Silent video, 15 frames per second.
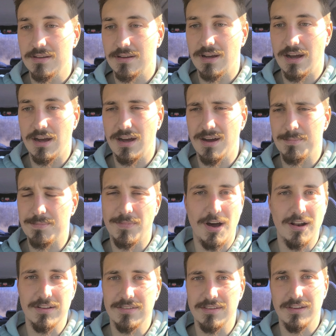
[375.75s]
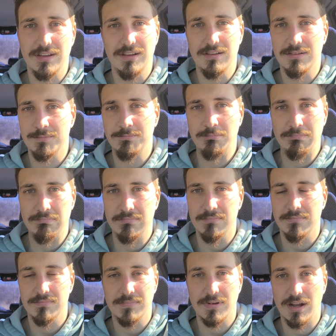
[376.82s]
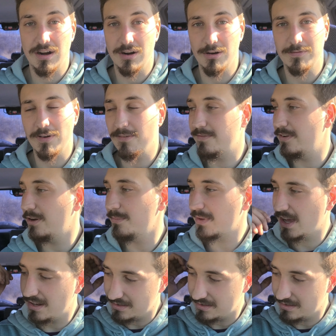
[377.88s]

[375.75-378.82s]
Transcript: Honestly, I don't know if I'll film that.